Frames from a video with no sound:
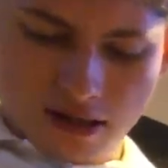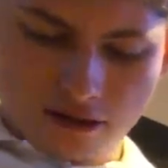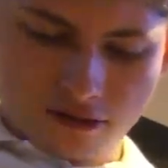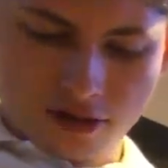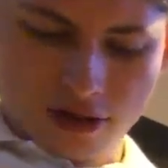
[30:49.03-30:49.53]

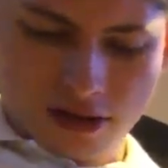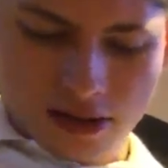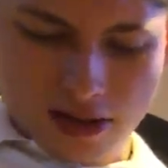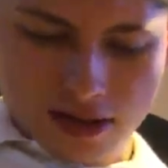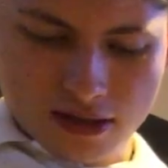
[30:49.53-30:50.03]
Right.
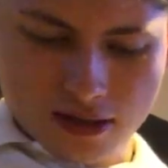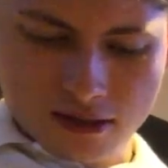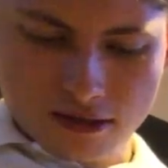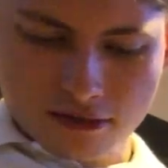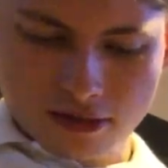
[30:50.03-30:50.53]
Okay. So
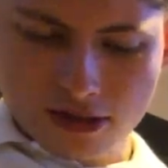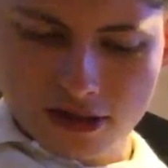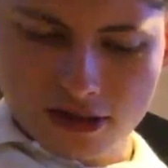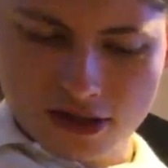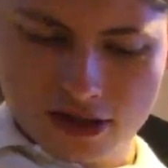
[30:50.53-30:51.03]
if I
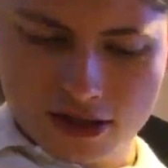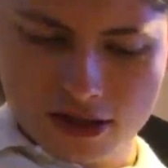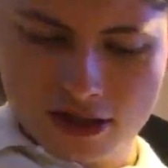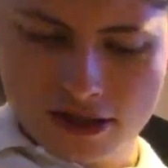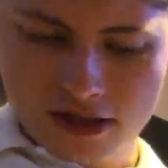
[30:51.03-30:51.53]
just
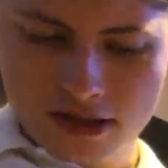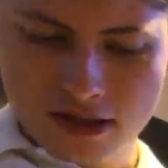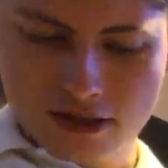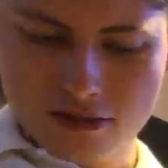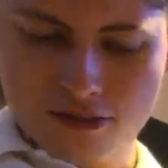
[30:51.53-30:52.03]

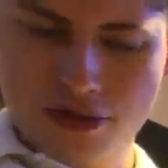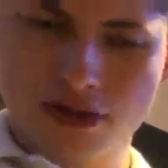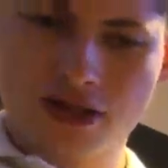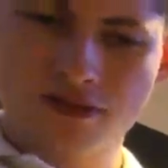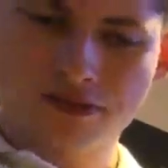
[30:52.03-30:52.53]
put
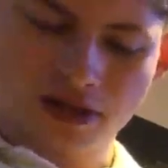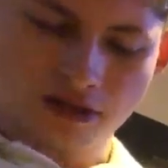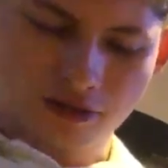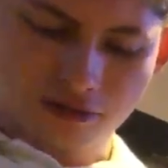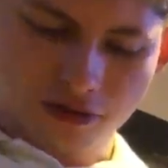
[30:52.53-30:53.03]
this bit
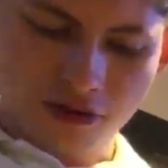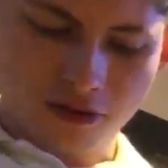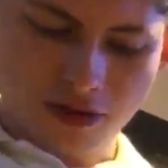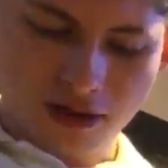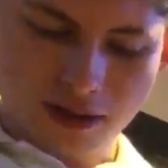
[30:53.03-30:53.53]
of throne
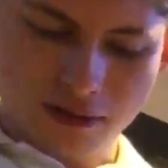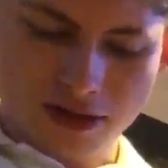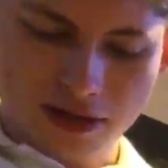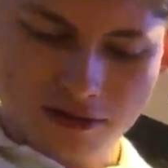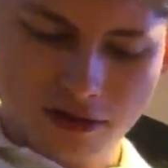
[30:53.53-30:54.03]
on, then that means
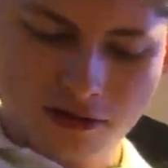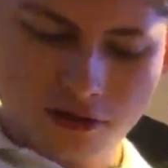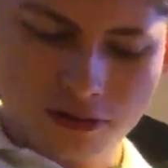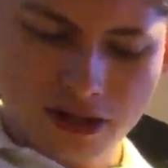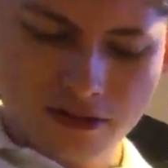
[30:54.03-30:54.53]
I've glued
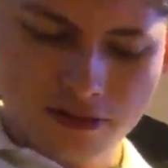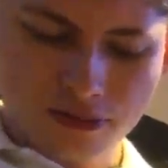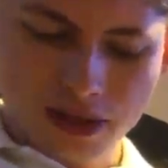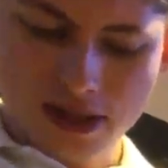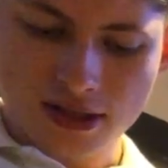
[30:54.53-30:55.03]
4 bits of
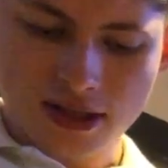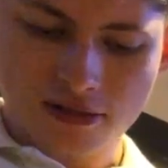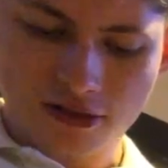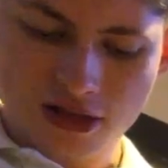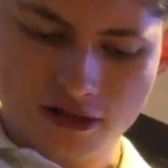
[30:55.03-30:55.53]
plastic
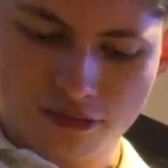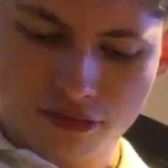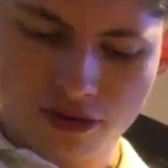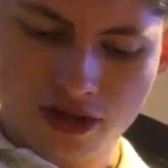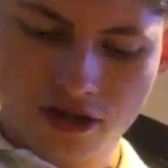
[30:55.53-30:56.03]
together. So that's
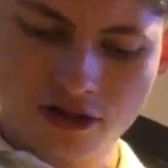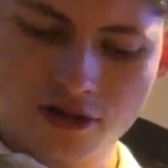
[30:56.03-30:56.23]
pretty good.